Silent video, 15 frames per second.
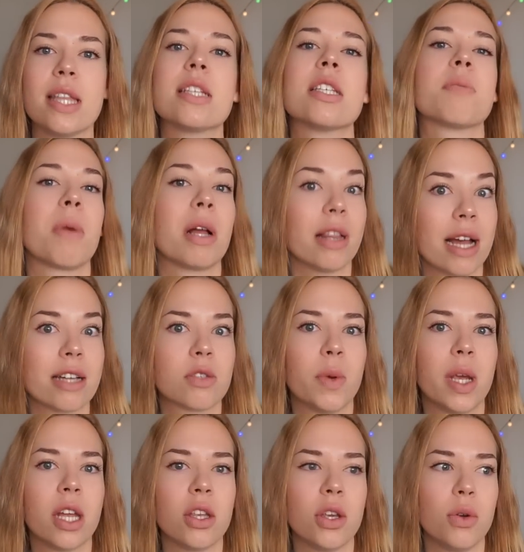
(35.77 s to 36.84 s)
This is my last
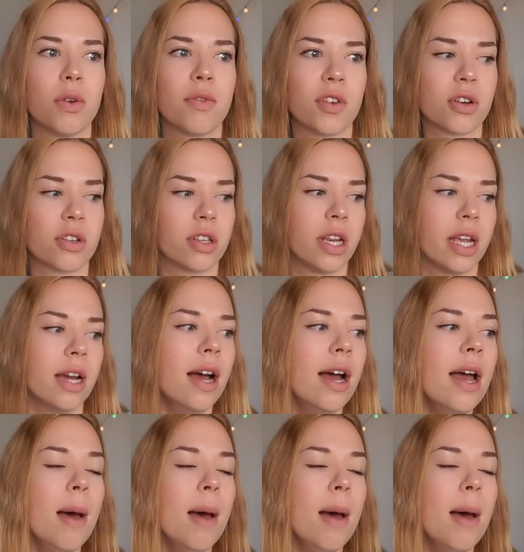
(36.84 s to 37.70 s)
week at university,